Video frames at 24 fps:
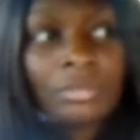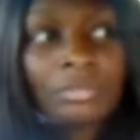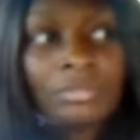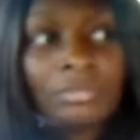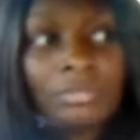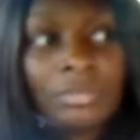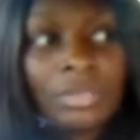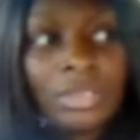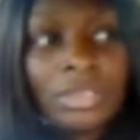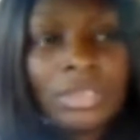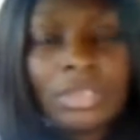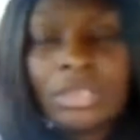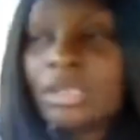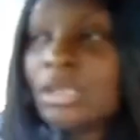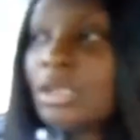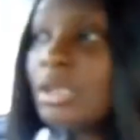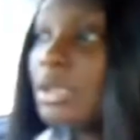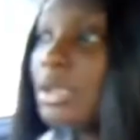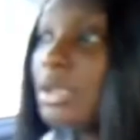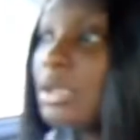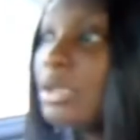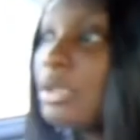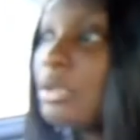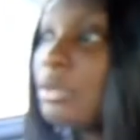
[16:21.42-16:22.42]

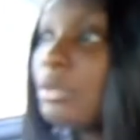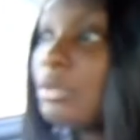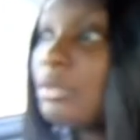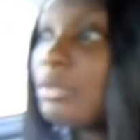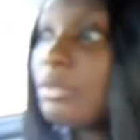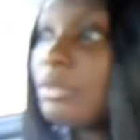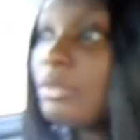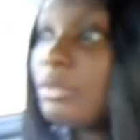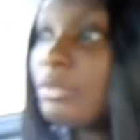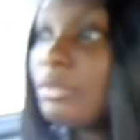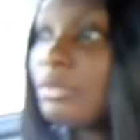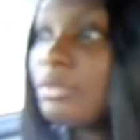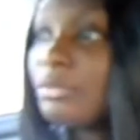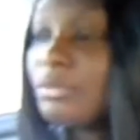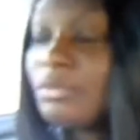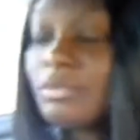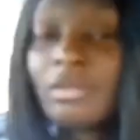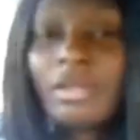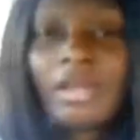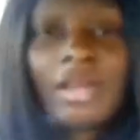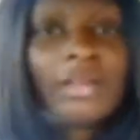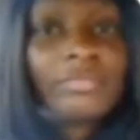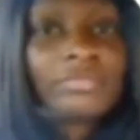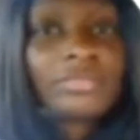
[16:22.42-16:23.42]
So, so
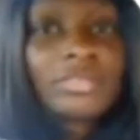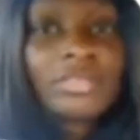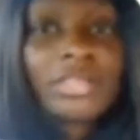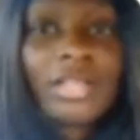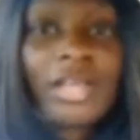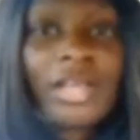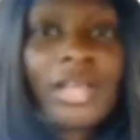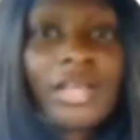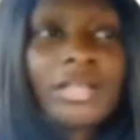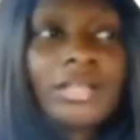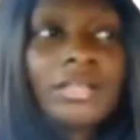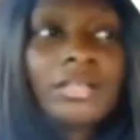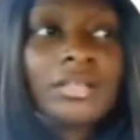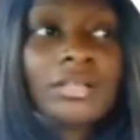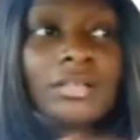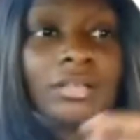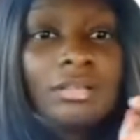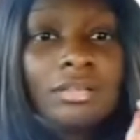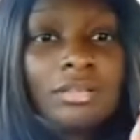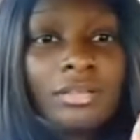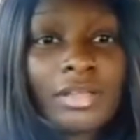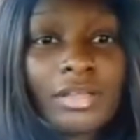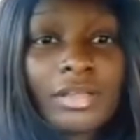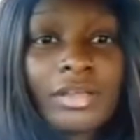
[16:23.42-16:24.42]
after um,
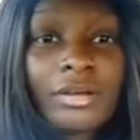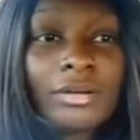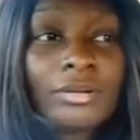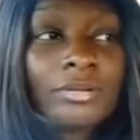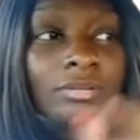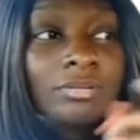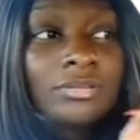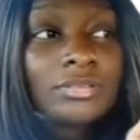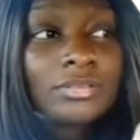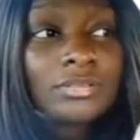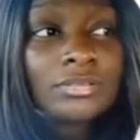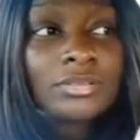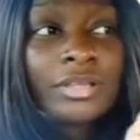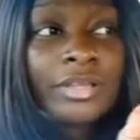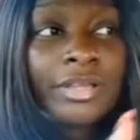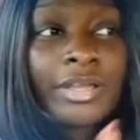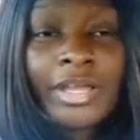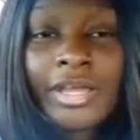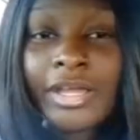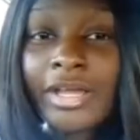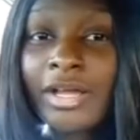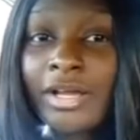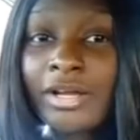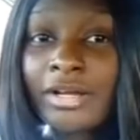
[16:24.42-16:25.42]
that, nails,
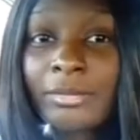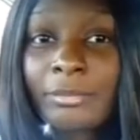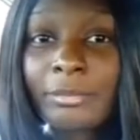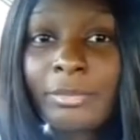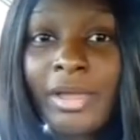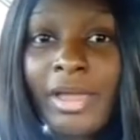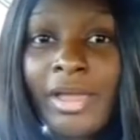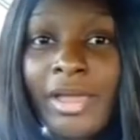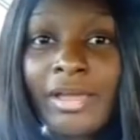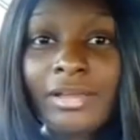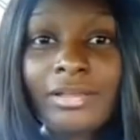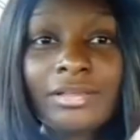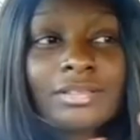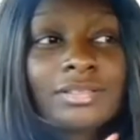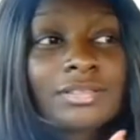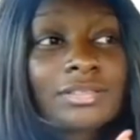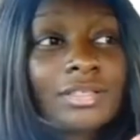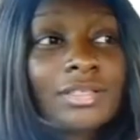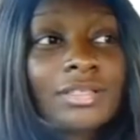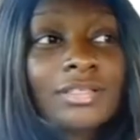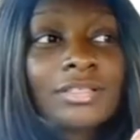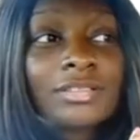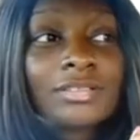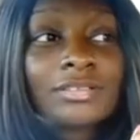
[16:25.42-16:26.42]
hair packs,
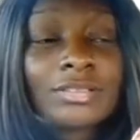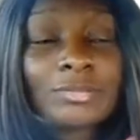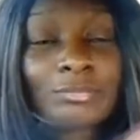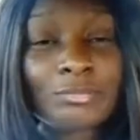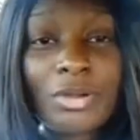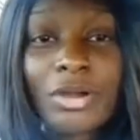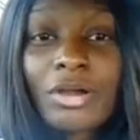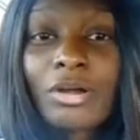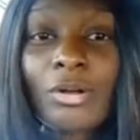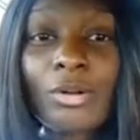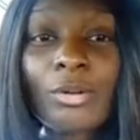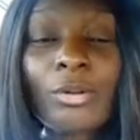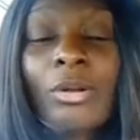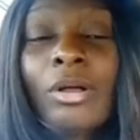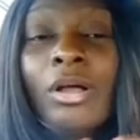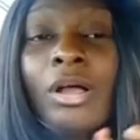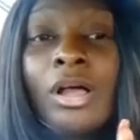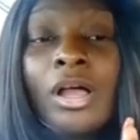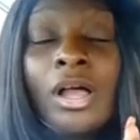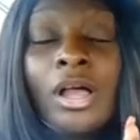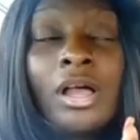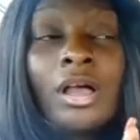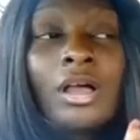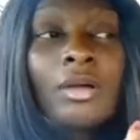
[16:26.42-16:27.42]
and tomorrow,
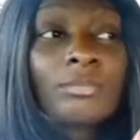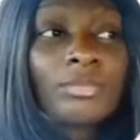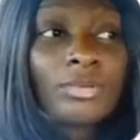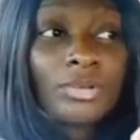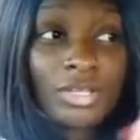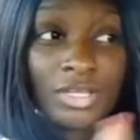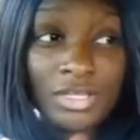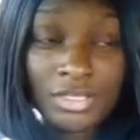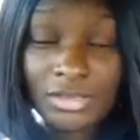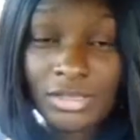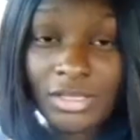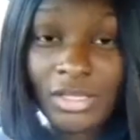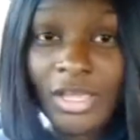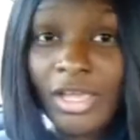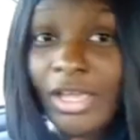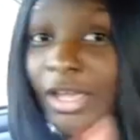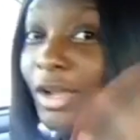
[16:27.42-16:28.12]
get